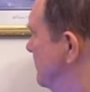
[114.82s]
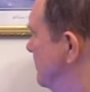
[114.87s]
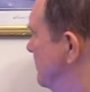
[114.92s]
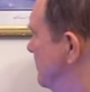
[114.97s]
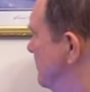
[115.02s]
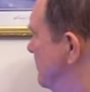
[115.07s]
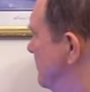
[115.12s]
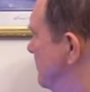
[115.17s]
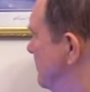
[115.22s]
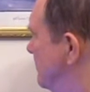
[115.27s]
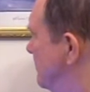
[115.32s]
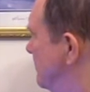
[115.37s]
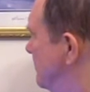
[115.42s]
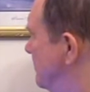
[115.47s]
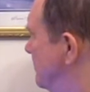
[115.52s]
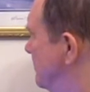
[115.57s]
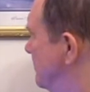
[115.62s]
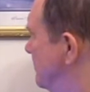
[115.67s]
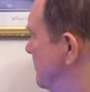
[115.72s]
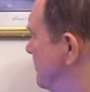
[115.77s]

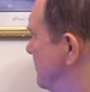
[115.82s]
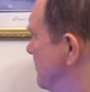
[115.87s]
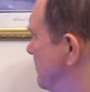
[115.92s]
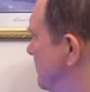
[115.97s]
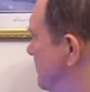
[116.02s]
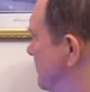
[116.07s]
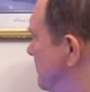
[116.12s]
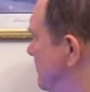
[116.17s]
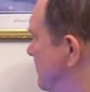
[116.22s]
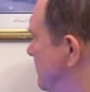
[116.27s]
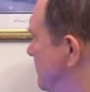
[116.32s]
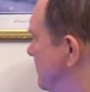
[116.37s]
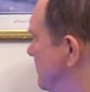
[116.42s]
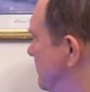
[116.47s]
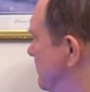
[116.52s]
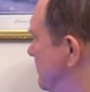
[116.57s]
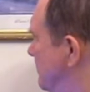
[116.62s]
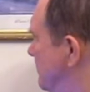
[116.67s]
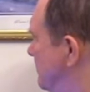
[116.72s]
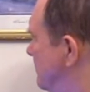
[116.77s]

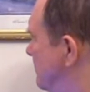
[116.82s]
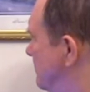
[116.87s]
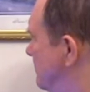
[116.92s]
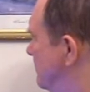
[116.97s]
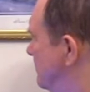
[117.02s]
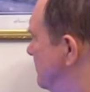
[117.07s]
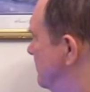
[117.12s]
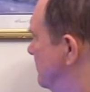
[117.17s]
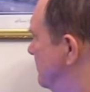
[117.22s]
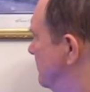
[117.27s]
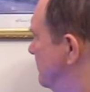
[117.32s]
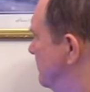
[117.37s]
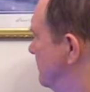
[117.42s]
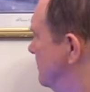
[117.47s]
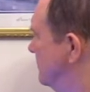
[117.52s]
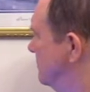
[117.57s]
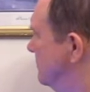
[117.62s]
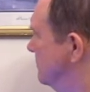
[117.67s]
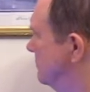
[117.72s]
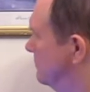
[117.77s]

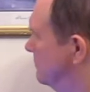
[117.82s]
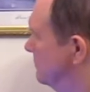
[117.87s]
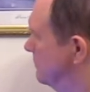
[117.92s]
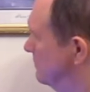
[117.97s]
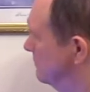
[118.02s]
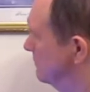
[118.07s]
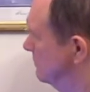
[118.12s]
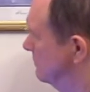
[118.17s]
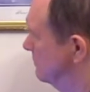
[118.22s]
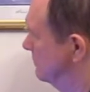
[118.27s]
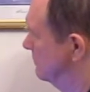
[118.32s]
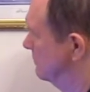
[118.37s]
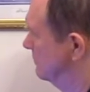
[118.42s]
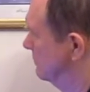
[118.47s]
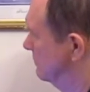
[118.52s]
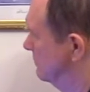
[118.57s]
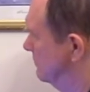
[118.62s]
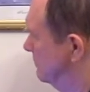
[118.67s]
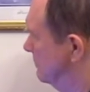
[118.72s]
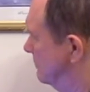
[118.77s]

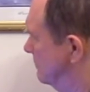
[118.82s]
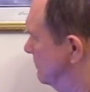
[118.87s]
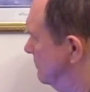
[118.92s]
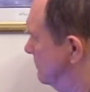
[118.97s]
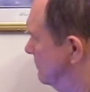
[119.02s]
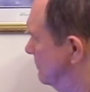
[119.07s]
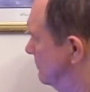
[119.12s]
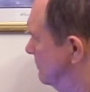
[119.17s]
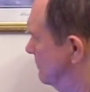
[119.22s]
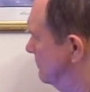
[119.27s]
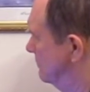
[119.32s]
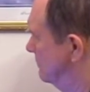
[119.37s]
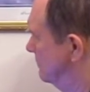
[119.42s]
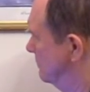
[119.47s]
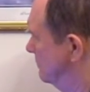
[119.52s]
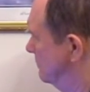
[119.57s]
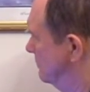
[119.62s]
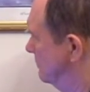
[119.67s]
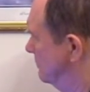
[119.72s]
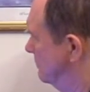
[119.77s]

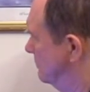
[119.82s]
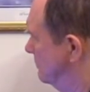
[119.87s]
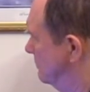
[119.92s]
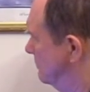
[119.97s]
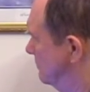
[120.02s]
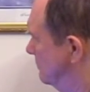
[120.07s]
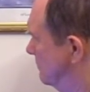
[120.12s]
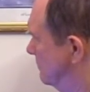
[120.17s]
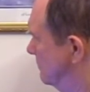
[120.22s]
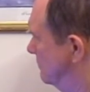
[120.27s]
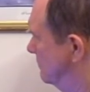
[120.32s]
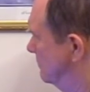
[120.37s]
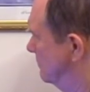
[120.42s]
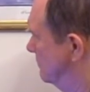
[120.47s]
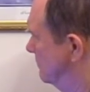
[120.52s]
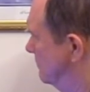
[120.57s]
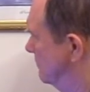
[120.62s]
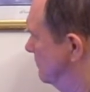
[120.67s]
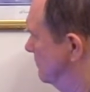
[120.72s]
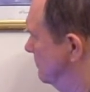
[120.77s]

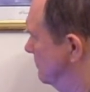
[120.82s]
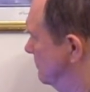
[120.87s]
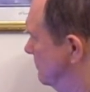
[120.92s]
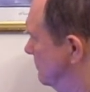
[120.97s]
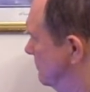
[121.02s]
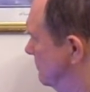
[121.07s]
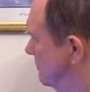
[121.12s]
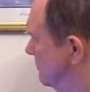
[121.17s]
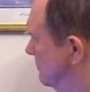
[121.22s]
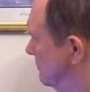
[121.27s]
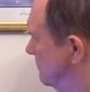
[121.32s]
[no speech]